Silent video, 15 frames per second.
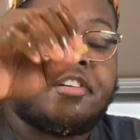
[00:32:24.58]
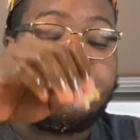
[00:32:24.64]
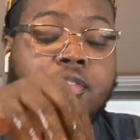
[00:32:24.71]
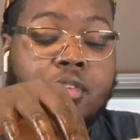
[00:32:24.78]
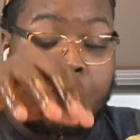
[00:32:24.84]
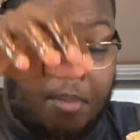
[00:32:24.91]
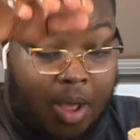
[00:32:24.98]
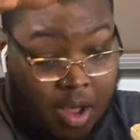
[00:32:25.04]

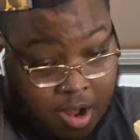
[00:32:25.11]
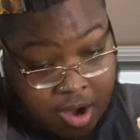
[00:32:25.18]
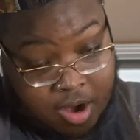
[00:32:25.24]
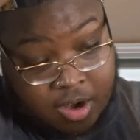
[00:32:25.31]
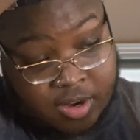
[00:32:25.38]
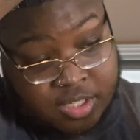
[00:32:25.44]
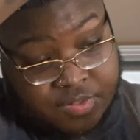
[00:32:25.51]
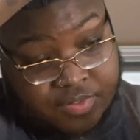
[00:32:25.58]
My heart
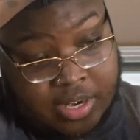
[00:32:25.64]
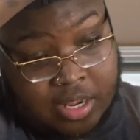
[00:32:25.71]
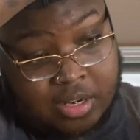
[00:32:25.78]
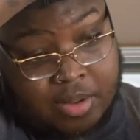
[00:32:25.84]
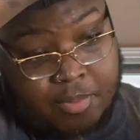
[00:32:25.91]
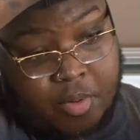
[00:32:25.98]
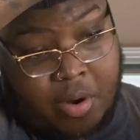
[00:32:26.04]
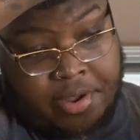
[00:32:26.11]
hurts for that little
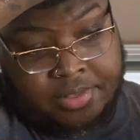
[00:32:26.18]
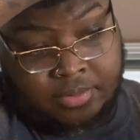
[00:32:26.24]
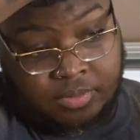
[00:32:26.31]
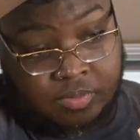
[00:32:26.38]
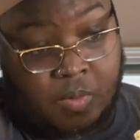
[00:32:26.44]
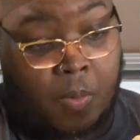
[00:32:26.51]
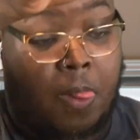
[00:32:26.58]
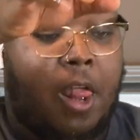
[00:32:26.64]
boy.
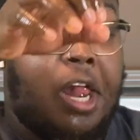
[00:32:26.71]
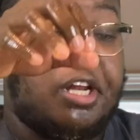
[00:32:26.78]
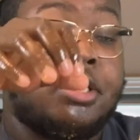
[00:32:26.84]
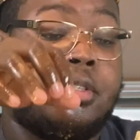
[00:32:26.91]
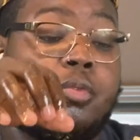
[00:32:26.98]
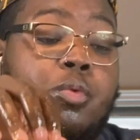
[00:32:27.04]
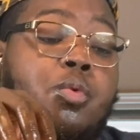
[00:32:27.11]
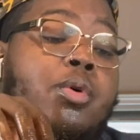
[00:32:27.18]
And
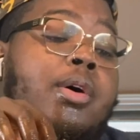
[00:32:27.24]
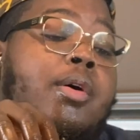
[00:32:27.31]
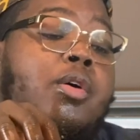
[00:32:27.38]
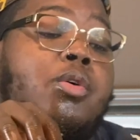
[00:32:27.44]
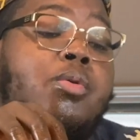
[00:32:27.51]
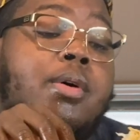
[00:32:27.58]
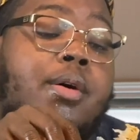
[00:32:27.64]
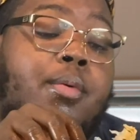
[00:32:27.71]

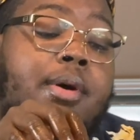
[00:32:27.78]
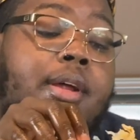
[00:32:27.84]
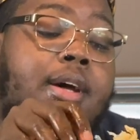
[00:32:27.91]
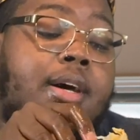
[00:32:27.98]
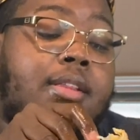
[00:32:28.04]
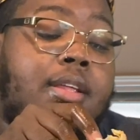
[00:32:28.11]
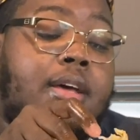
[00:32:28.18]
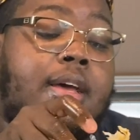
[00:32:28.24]
what
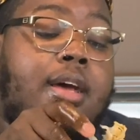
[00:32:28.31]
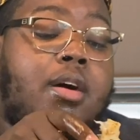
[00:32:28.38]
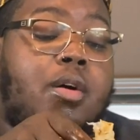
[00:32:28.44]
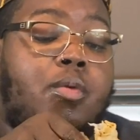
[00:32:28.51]
other,